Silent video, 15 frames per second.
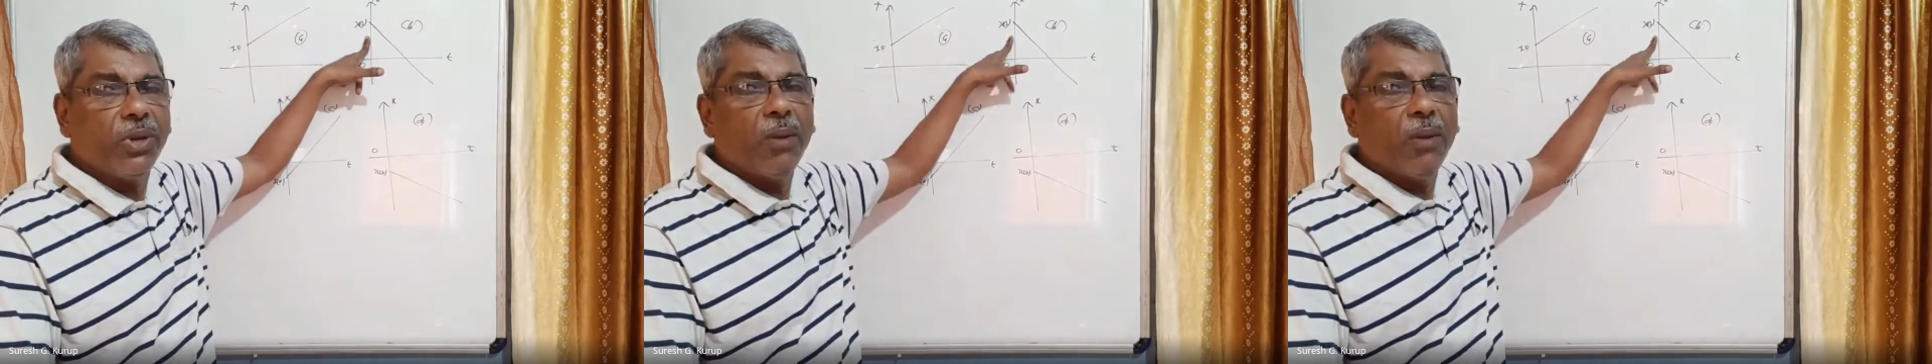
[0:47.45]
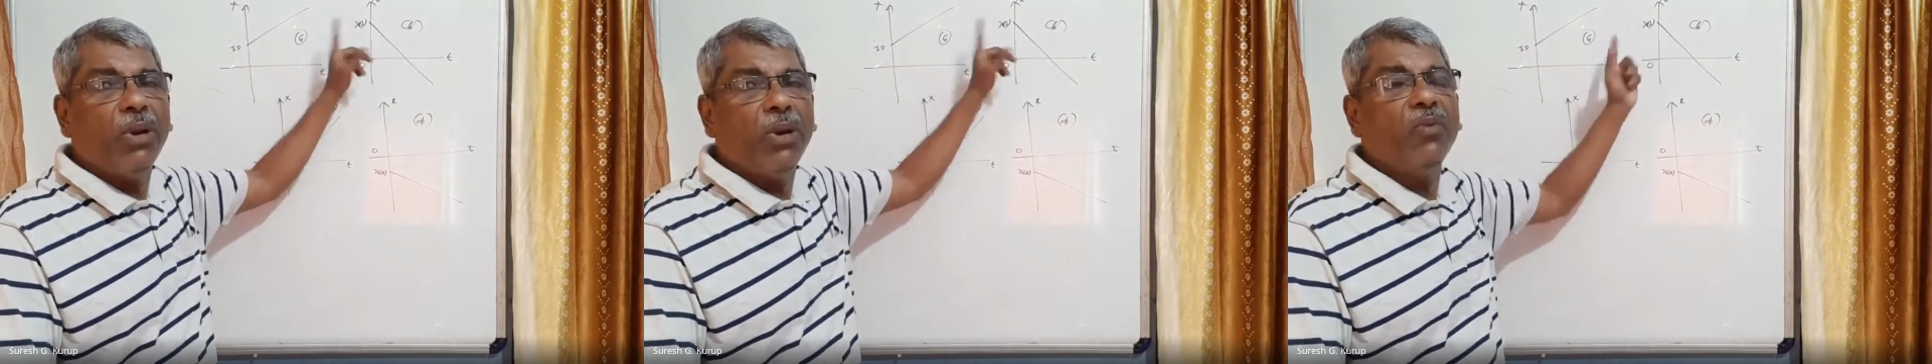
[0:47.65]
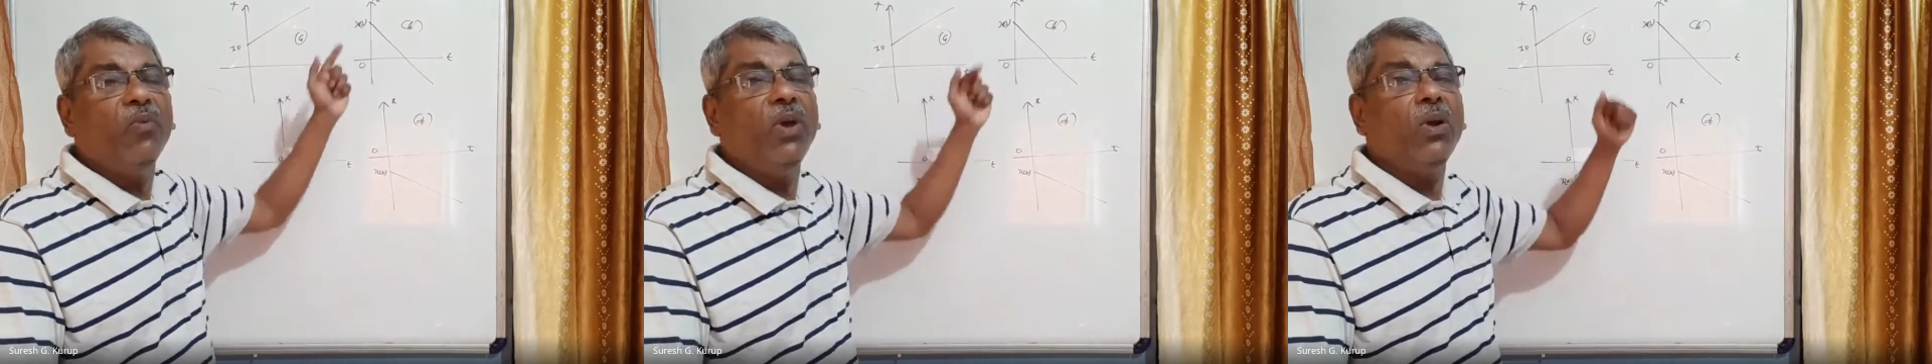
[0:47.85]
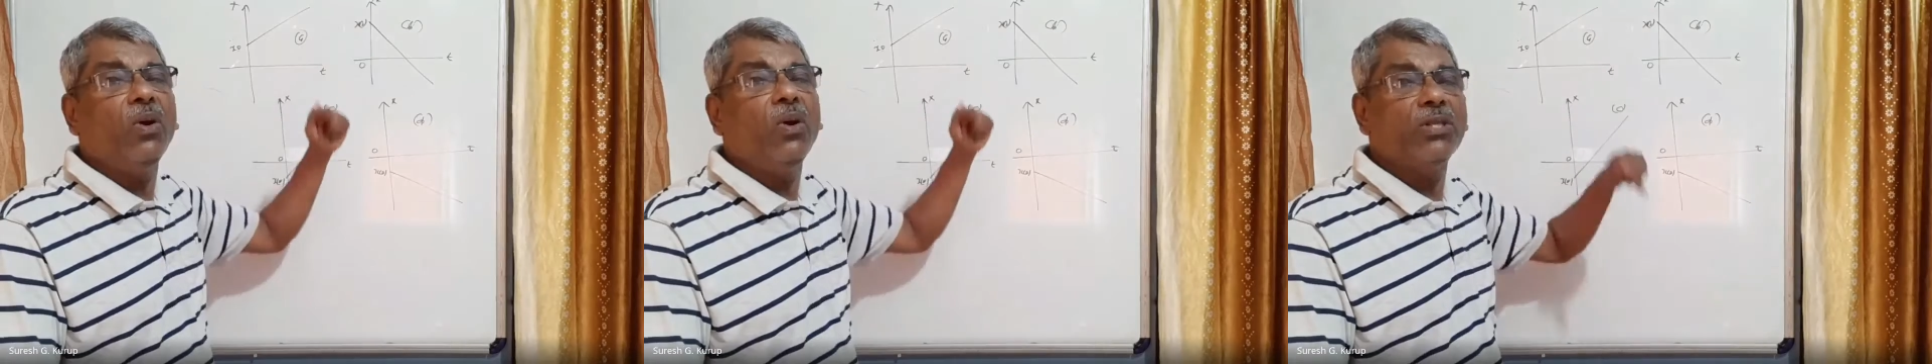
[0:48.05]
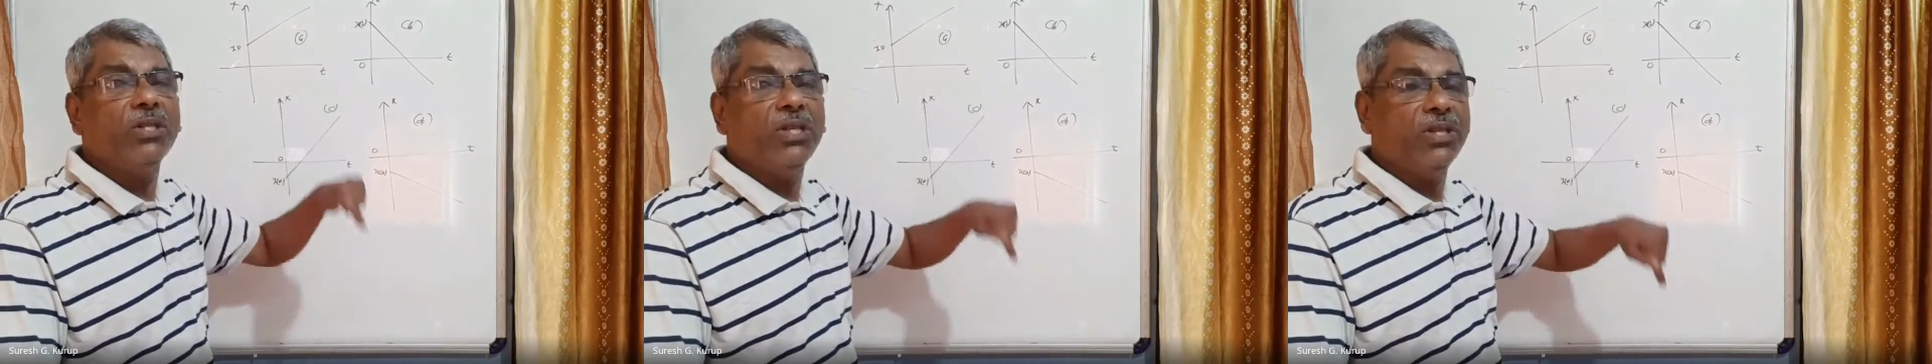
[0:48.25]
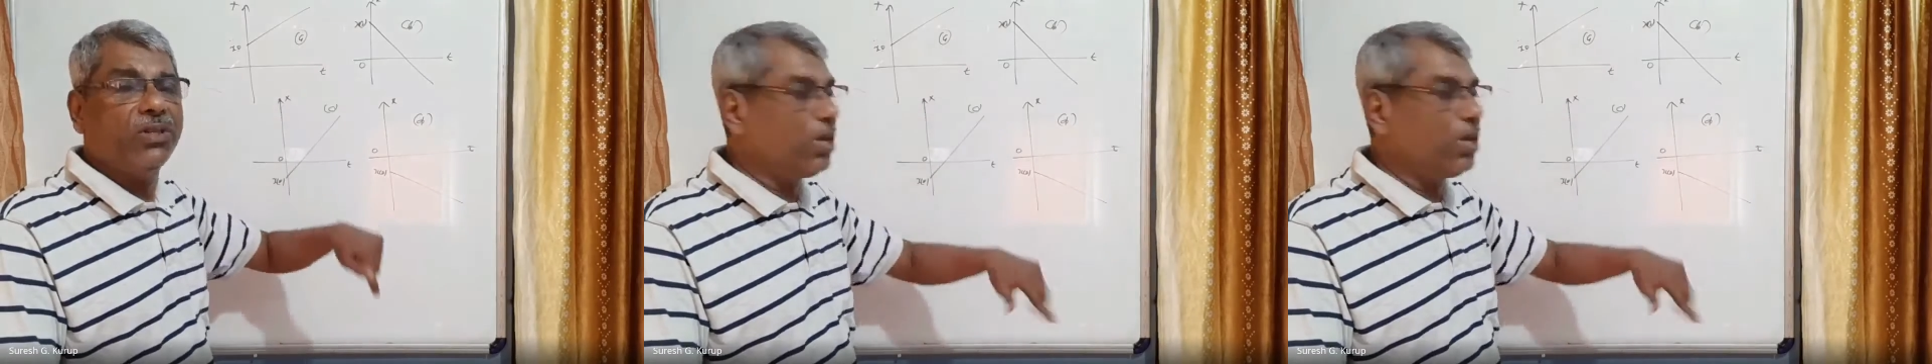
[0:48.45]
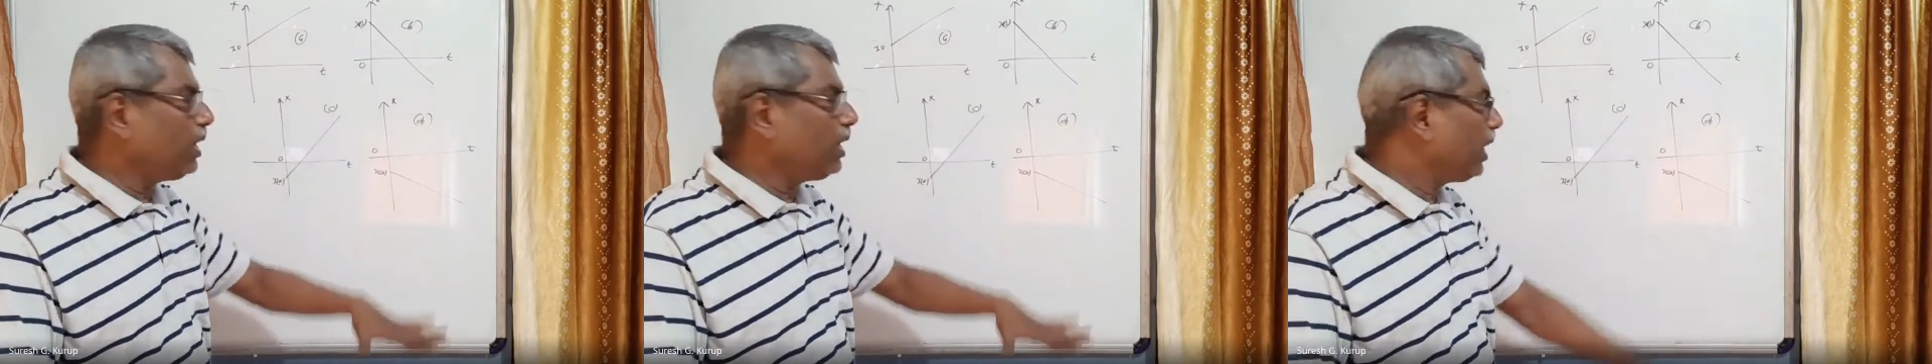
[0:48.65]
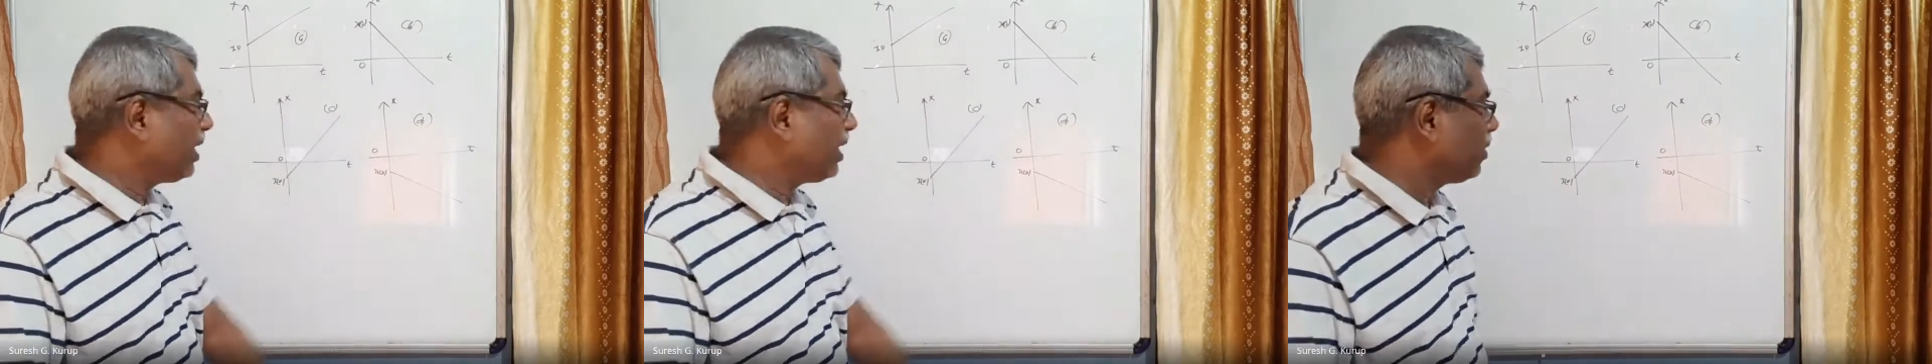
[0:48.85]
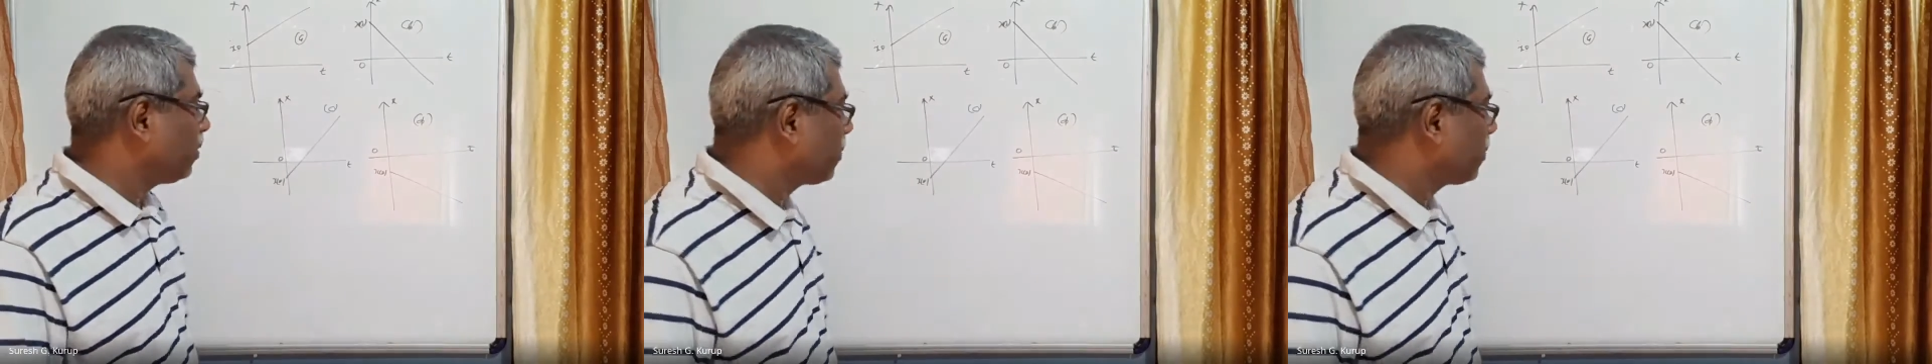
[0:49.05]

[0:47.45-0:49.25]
but velocity is negative.